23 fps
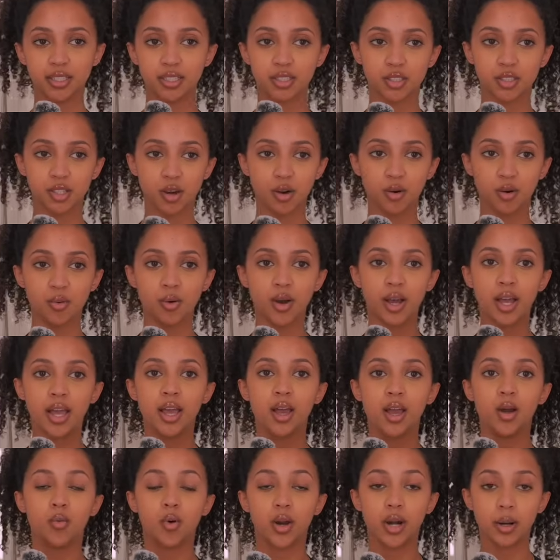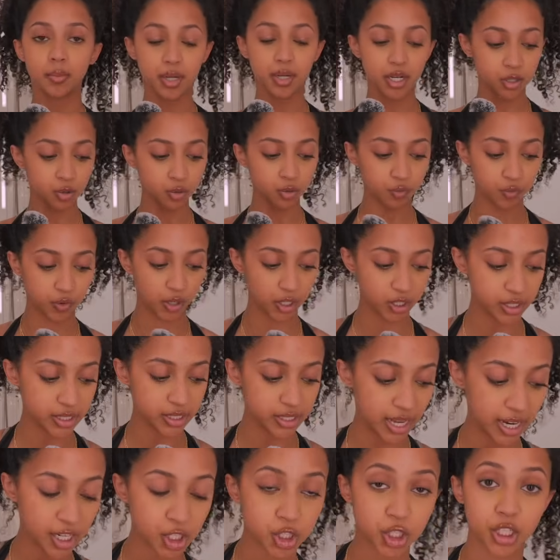So what I'm gonna do first is
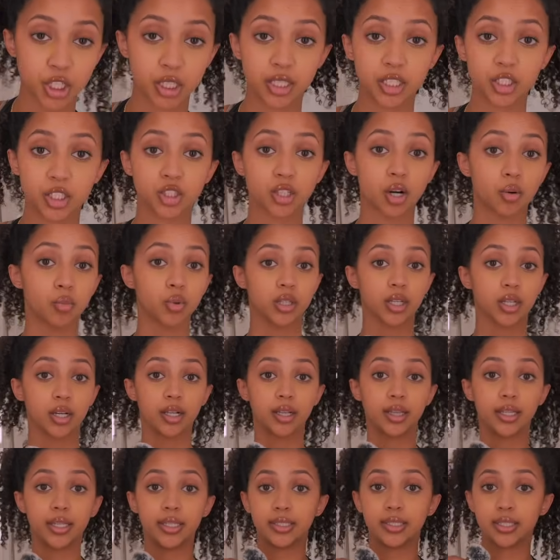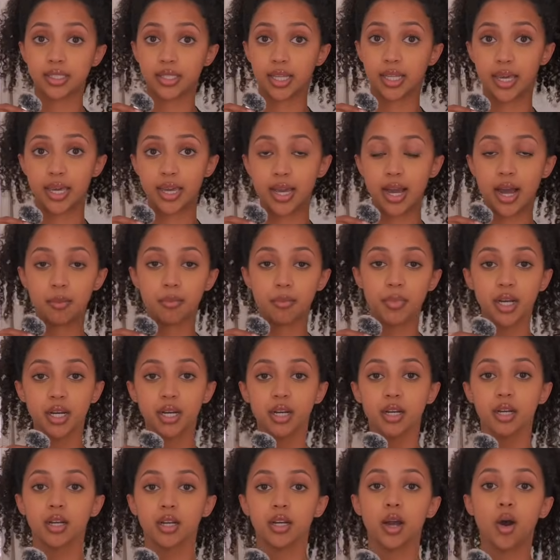actually start with a clean slate. I'm
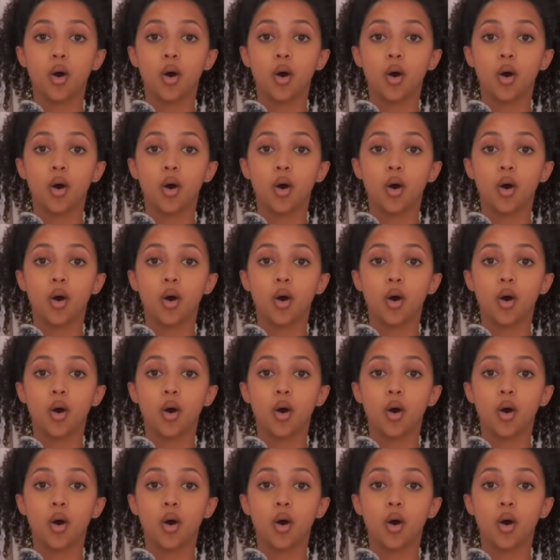gonna